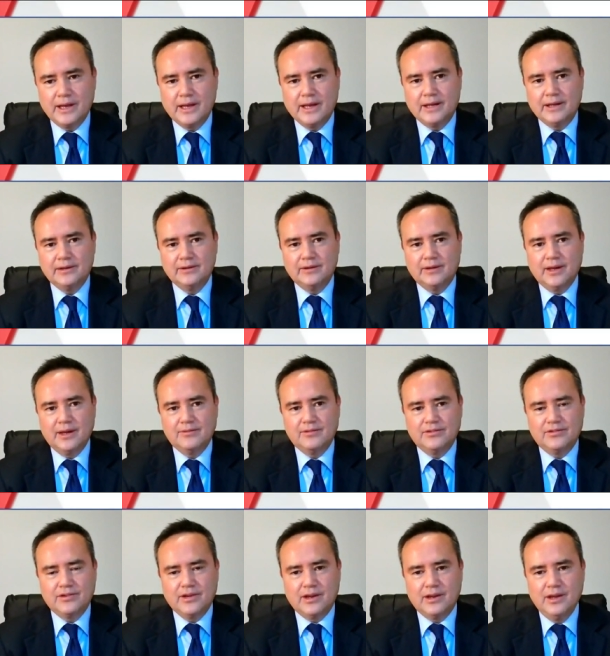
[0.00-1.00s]
And I have
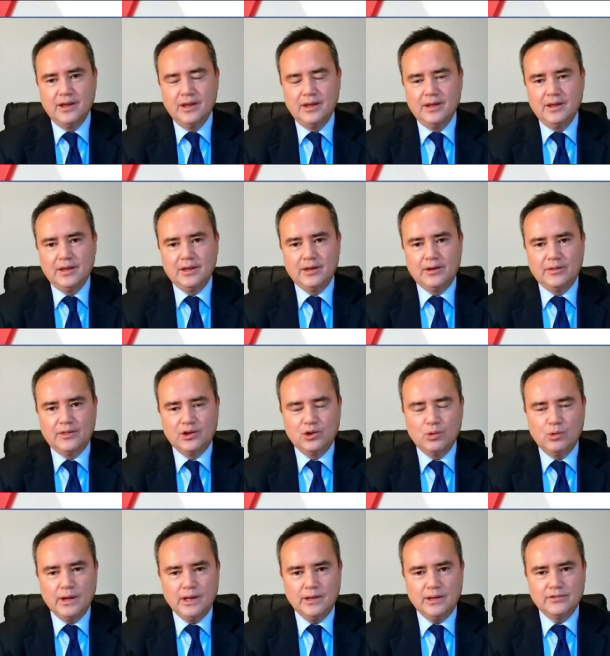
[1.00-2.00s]
to say, you know, the
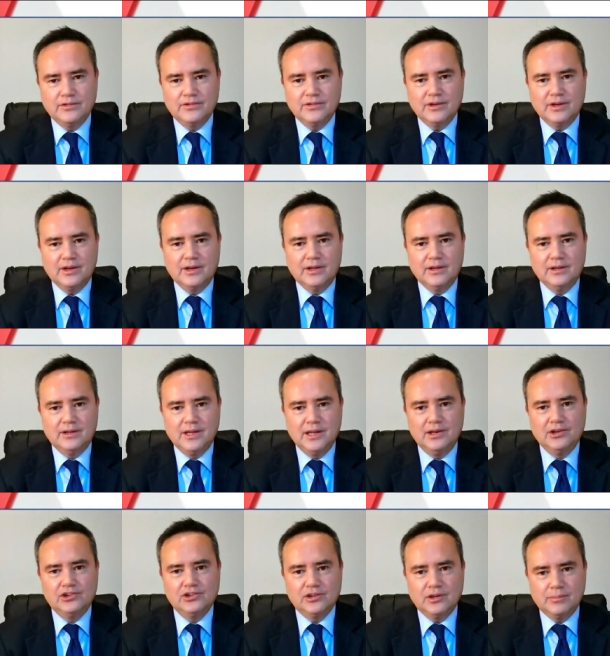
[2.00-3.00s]
Queen's uh,
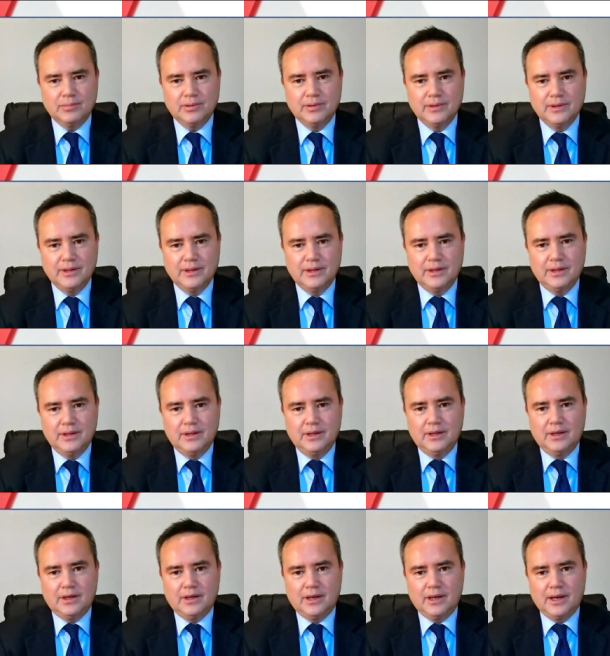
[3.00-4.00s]
leadership
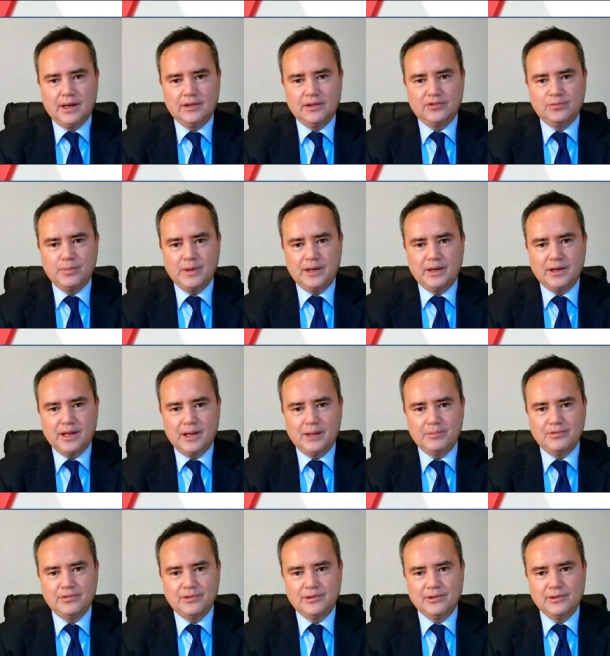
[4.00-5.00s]
uh, has been
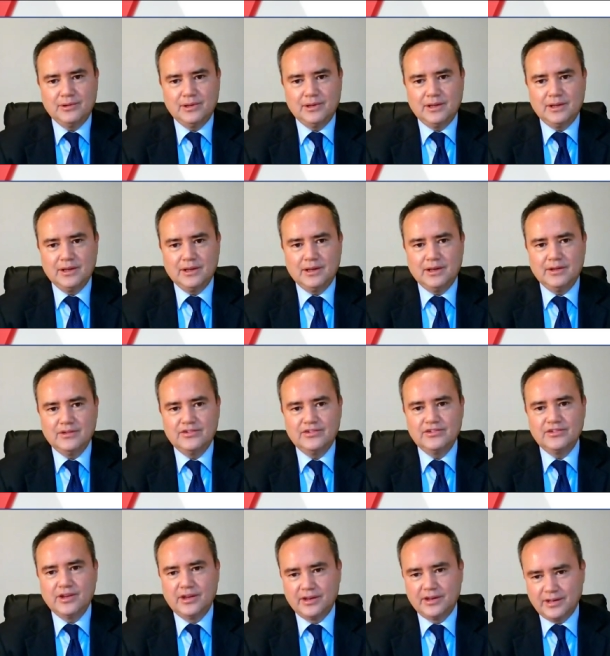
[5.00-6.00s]
absolutely uh,
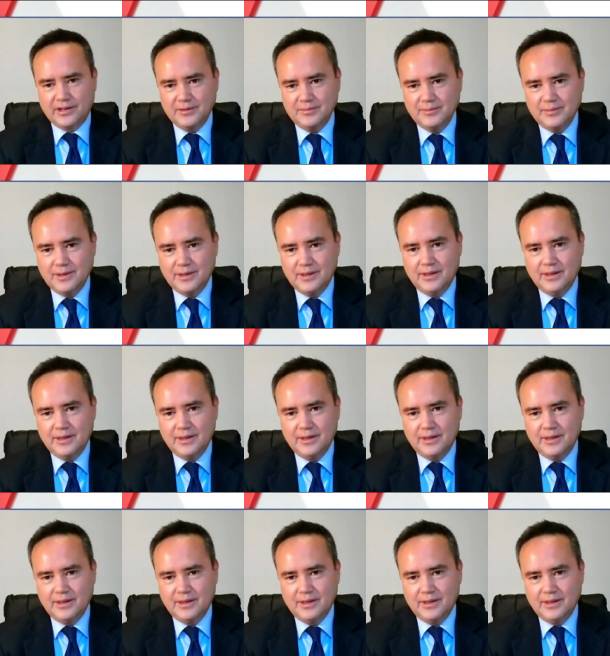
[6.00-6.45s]
stunning